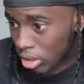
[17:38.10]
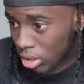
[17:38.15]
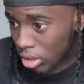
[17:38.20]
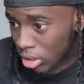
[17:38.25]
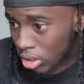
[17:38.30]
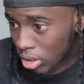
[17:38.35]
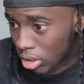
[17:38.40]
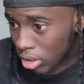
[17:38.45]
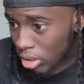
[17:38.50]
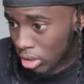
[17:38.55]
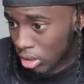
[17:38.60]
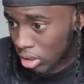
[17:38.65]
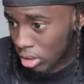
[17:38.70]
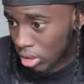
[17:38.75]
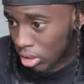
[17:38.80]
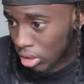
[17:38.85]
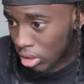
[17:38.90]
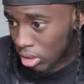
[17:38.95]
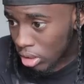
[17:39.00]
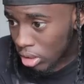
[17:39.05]

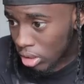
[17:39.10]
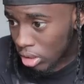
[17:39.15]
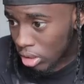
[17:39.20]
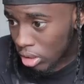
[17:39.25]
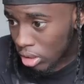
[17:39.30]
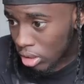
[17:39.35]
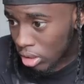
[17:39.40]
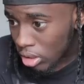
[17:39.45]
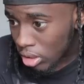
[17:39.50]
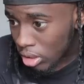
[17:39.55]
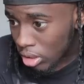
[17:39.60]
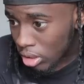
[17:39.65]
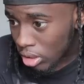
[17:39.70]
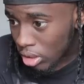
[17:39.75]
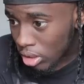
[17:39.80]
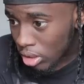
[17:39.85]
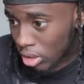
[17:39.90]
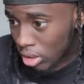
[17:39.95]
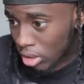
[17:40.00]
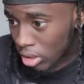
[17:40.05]

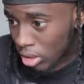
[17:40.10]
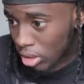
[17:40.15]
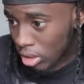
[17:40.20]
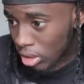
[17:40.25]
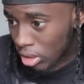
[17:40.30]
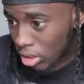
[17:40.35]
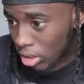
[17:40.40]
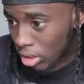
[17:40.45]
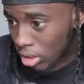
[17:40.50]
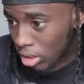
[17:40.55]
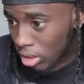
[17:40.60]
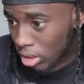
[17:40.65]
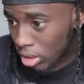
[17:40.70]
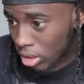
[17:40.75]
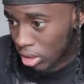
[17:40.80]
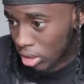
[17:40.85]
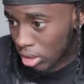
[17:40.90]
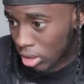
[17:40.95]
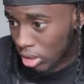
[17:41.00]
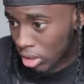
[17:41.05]

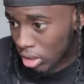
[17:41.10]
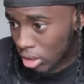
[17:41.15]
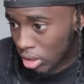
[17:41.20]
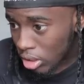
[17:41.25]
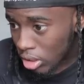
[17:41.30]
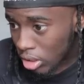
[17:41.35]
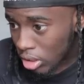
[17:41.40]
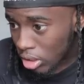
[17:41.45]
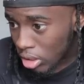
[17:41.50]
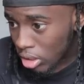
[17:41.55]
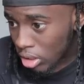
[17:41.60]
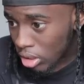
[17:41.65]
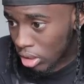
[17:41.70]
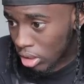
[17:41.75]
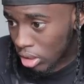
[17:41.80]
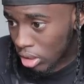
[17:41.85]
The person shown says nothing.